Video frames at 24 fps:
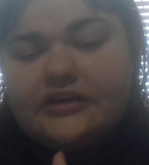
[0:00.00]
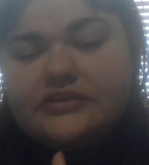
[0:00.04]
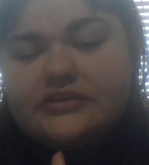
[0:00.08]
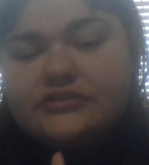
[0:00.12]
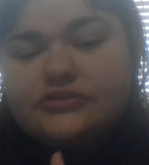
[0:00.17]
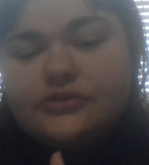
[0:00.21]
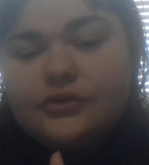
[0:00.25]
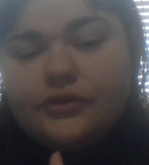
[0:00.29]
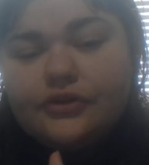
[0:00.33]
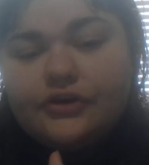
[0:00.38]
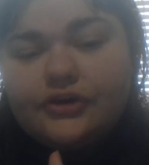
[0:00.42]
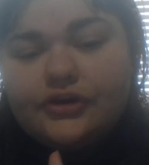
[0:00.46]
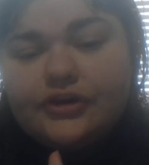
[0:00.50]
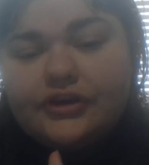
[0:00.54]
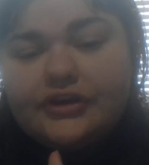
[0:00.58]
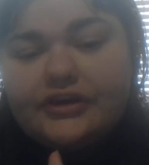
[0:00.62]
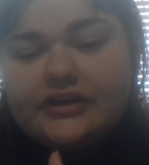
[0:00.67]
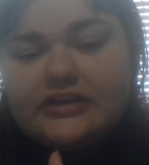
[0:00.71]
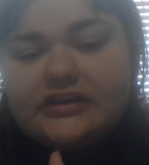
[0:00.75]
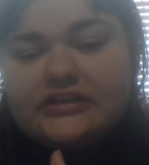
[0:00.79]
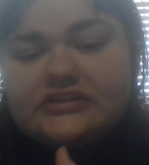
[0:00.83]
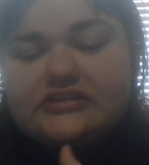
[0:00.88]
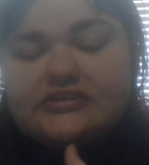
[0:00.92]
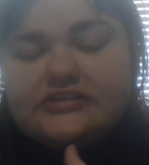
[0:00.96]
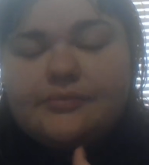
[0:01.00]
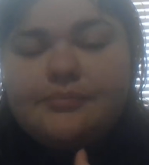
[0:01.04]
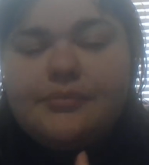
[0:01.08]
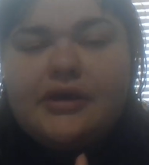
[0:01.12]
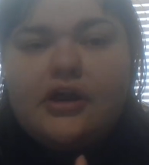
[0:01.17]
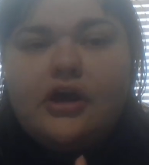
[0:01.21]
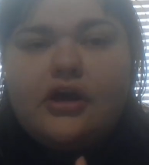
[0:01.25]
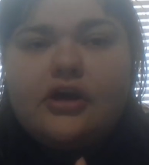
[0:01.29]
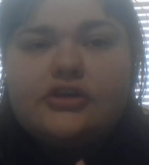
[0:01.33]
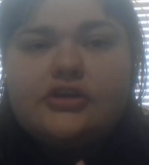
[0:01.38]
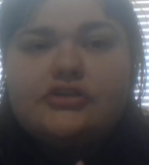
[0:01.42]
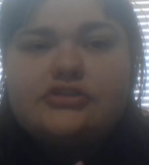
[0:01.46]
high schooler is,
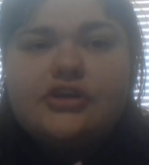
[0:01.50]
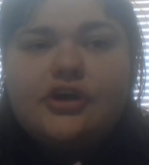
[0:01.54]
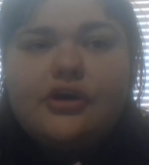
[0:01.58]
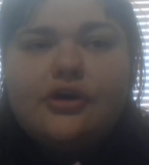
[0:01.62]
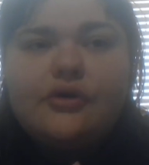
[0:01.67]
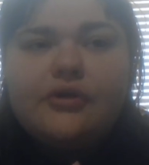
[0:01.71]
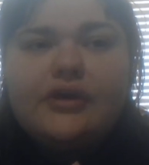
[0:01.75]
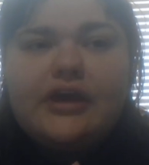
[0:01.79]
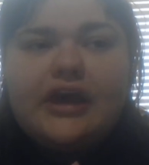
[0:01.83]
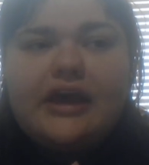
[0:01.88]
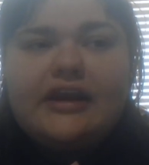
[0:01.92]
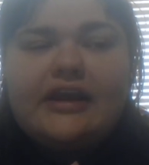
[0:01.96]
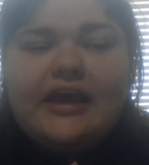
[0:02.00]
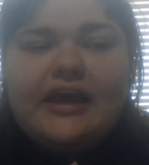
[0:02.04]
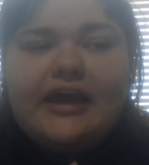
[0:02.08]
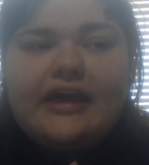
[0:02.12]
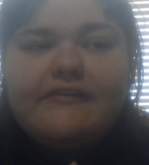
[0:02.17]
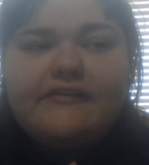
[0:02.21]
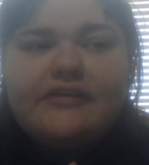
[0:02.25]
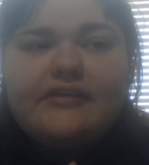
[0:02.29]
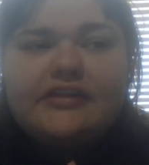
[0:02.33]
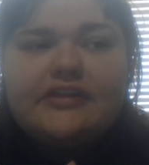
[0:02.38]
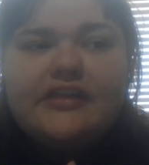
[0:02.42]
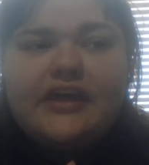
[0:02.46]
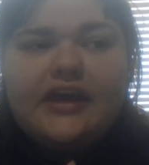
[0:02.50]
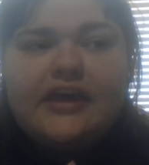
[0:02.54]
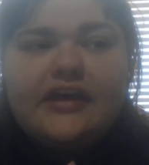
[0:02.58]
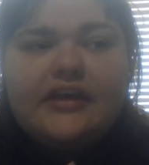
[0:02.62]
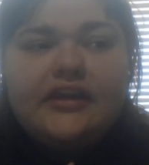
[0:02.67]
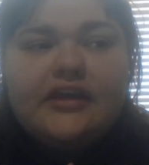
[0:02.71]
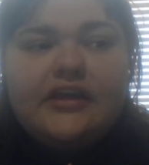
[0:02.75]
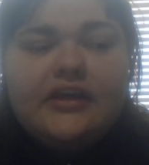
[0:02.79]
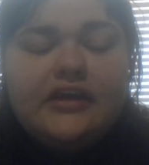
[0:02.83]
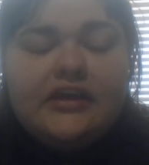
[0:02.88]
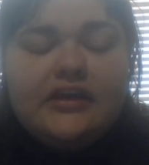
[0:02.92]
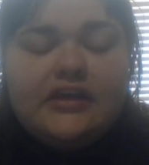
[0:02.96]
but also kind of having
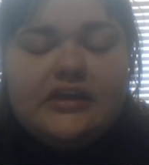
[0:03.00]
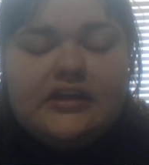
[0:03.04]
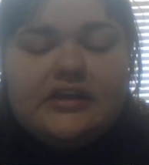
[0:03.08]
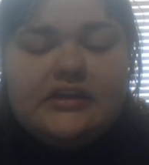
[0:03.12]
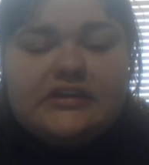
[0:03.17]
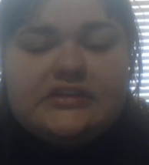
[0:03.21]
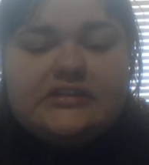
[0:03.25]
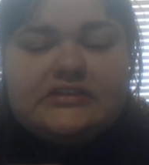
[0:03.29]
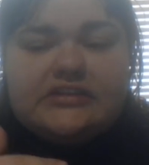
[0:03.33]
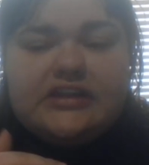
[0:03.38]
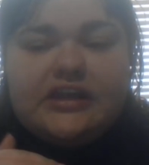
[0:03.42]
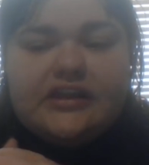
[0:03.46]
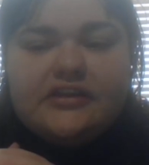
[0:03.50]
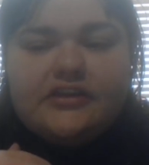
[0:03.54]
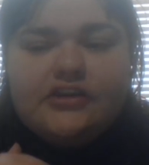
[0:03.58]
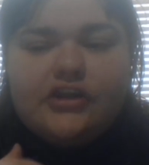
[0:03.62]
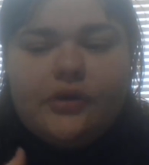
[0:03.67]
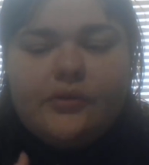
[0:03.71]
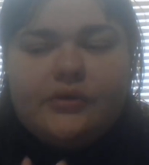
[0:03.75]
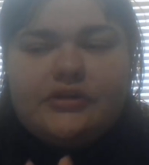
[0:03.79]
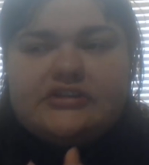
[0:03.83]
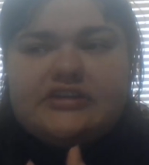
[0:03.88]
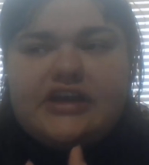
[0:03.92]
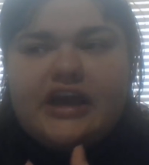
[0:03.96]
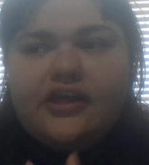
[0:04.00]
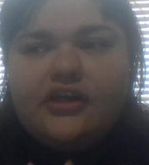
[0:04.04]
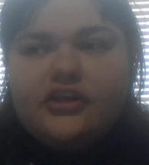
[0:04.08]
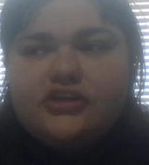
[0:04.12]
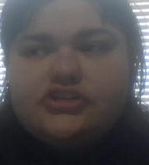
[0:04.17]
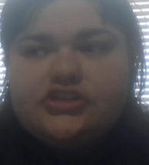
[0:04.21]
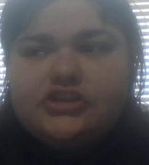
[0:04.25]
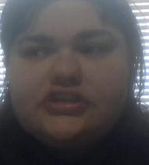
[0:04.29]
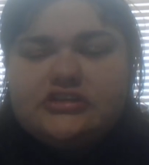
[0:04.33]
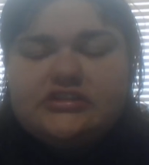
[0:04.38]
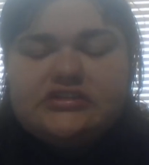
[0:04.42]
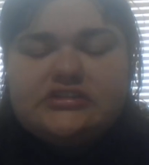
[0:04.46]
that you know
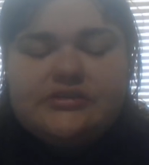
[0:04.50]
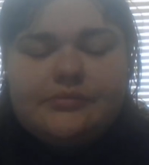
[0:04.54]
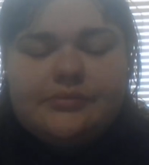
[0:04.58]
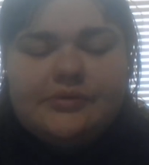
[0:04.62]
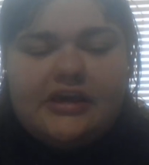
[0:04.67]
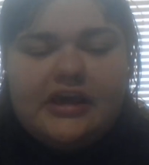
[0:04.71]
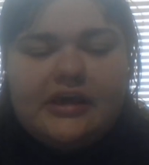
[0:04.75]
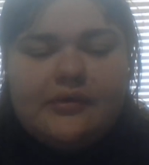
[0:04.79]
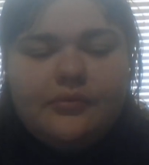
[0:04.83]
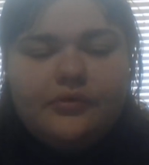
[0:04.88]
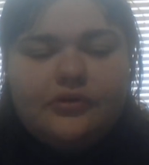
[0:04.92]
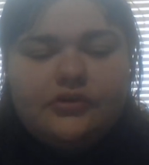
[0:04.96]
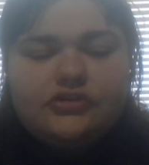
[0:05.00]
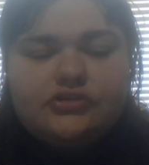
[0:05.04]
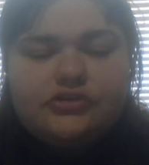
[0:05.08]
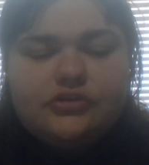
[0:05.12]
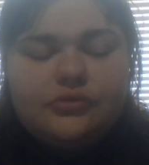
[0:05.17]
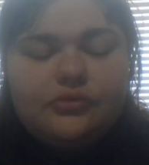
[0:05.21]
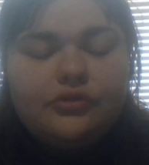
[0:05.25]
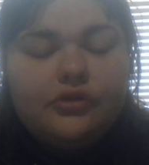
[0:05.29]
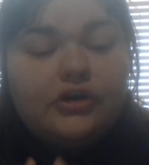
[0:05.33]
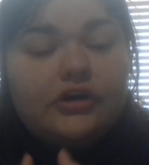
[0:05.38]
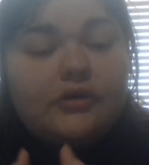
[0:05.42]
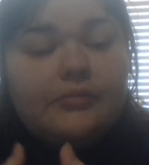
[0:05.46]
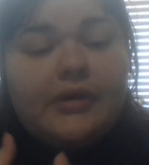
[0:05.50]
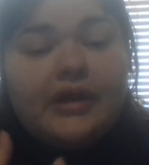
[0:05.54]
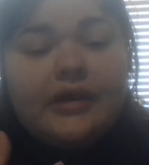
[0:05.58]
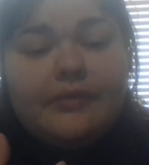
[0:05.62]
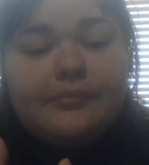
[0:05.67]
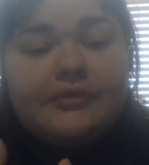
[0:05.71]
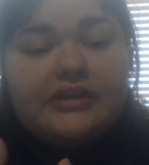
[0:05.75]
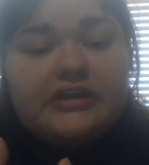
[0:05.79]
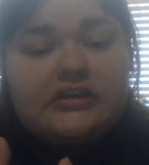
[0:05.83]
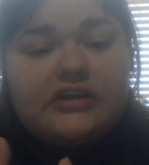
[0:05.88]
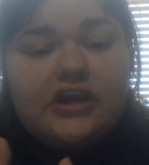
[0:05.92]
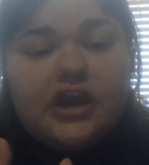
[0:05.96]
intelligence to be able to learn
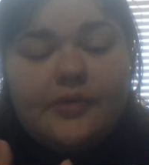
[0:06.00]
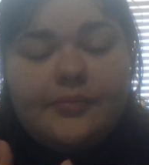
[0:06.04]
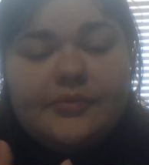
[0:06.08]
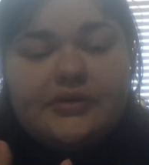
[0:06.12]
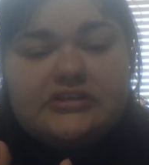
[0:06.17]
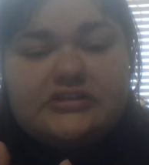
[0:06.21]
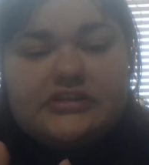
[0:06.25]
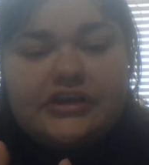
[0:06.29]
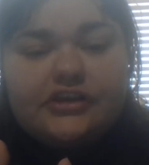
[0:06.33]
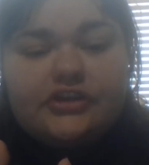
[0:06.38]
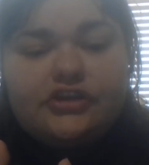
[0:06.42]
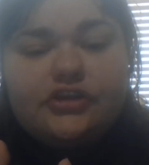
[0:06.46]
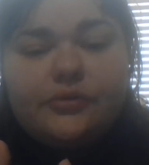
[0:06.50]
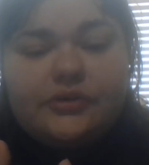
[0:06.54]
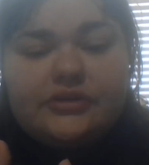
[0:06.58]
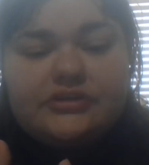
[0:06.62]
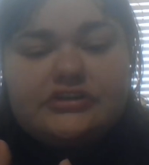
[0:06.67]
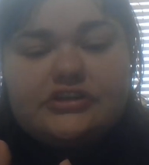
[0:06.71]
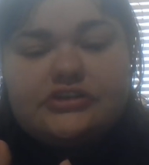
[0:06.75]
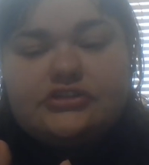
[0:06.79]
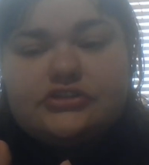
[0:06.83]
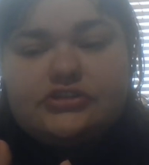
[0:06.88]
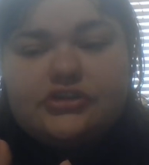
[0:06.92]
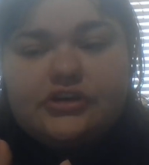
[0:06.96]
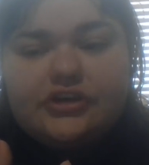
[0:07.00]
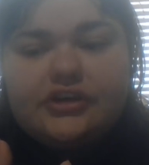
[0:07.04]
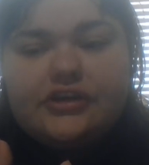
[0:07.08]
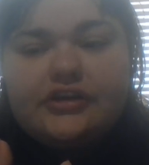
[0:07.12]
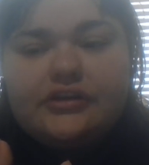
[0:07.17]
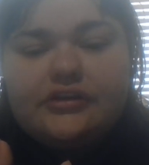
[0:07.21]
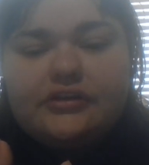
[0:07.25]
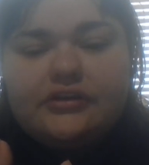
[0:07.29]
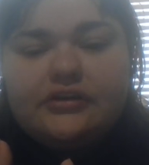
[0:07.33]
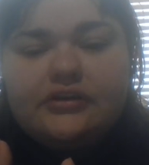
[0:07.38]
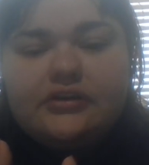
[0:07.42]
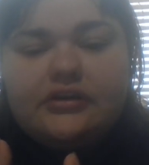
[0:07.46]
about big topics like U.S.
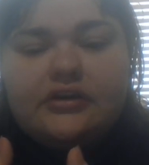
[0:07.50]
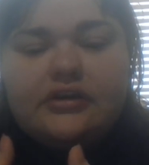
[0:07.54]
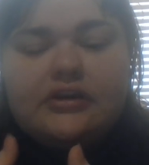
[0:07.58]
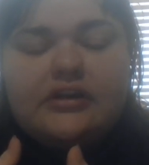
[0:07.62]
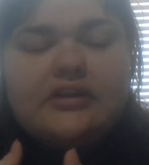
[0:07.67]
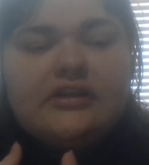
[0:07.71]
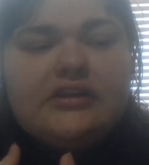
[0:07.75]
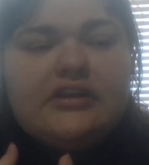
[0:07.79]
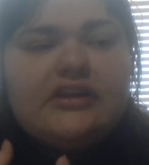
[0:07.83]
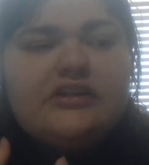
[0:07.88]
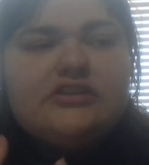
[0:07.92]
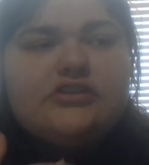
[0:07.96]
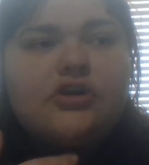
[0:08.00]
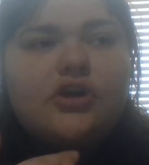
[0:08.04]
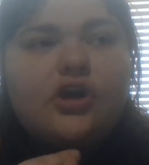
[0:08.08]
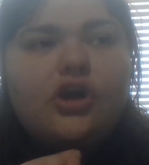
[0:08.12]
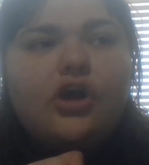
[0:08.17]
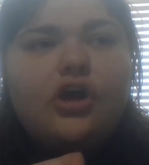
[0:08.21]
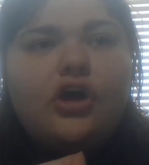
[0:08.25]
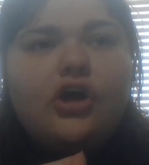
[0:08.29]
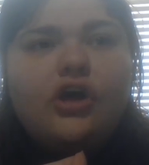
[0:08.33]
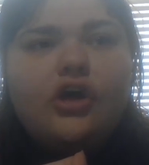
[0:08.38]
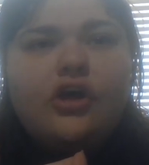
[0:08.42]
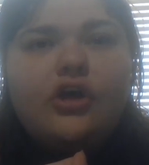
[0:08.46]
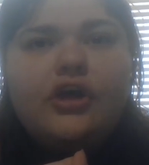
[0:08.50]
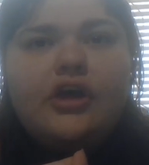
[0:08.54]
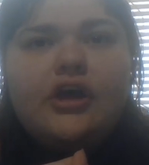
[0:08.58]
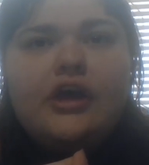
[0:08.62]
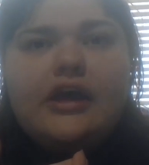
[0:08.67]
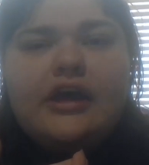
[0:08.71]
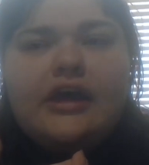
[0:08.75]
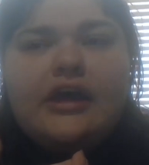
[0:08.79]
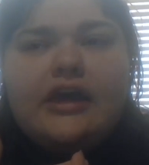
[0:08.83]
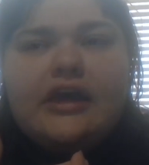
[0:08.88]
history. These are all